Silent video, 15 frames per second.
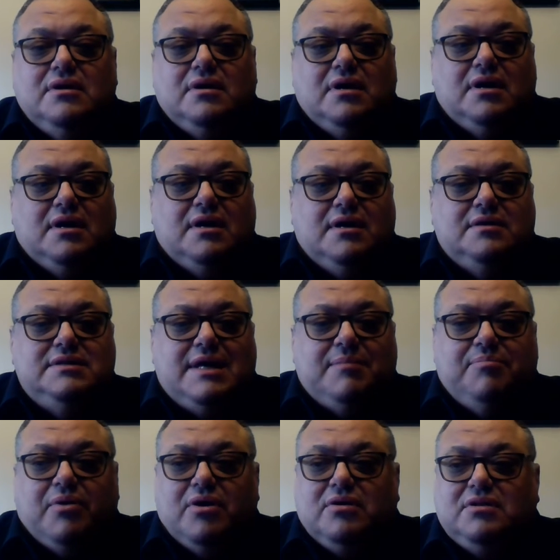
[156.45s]
Uh,
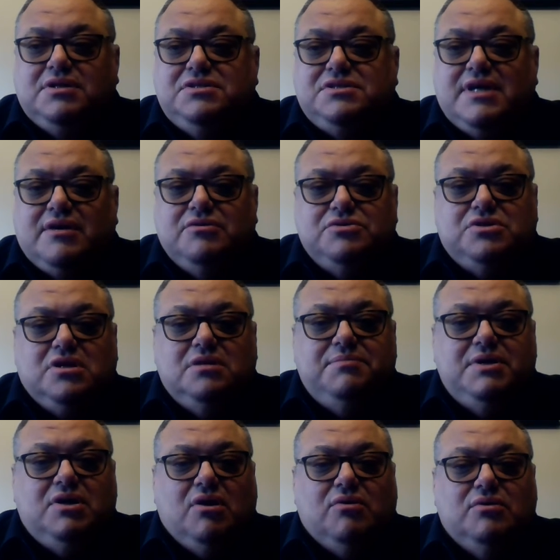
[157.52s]
that Barclay Center is going to
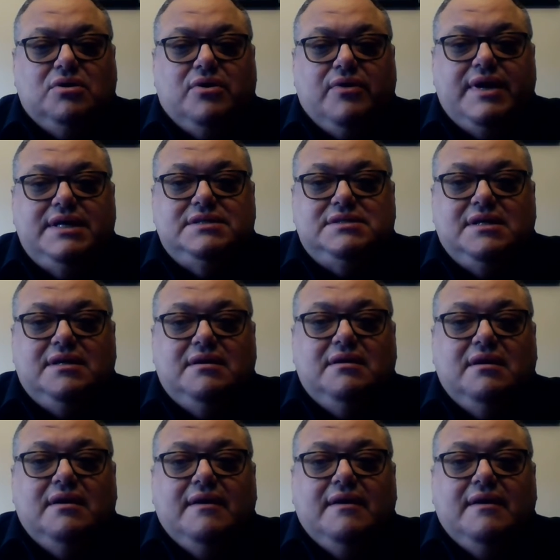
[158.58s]
be going crazy.